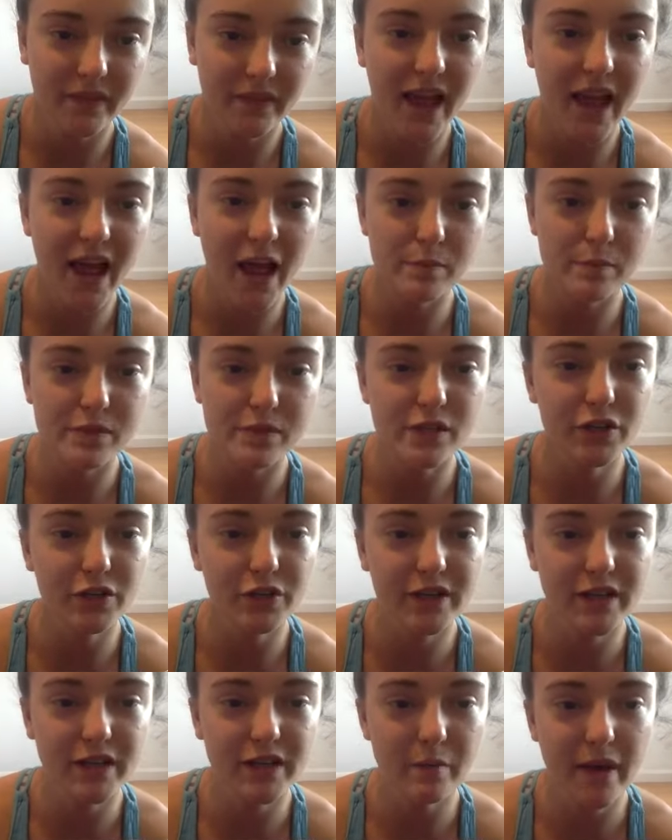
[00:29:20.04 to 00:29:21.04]

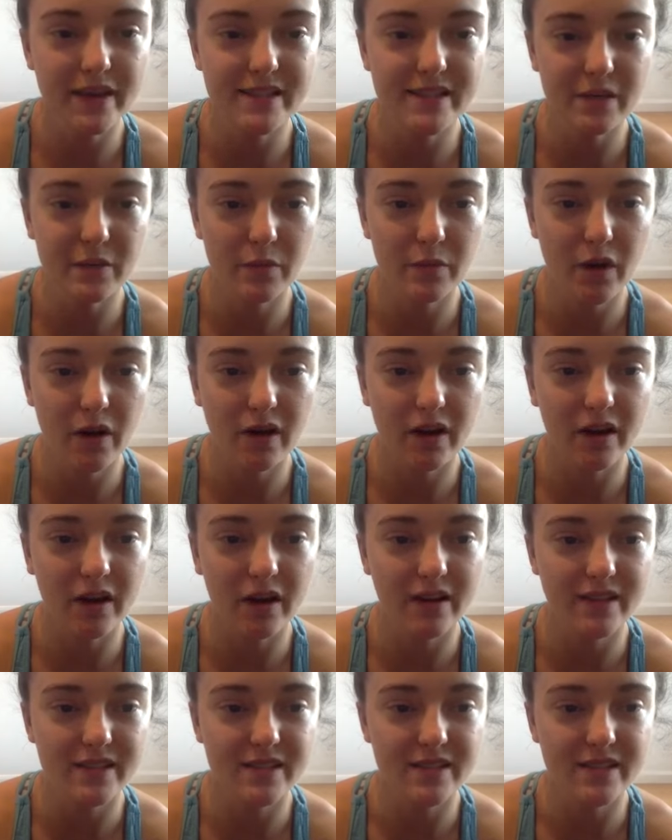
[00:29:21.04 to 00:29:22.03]
Absolutely amazing work,
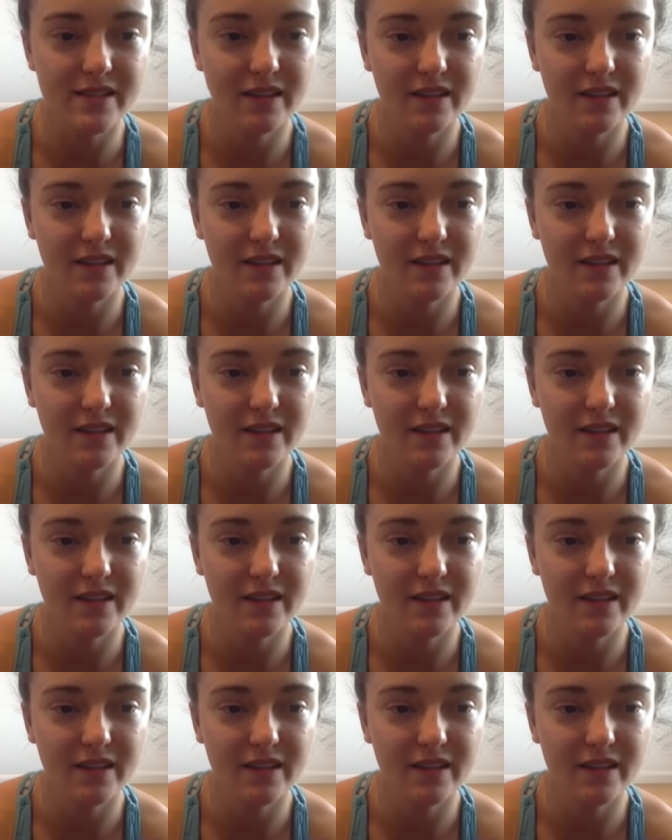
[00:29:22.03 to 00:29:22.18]
guys.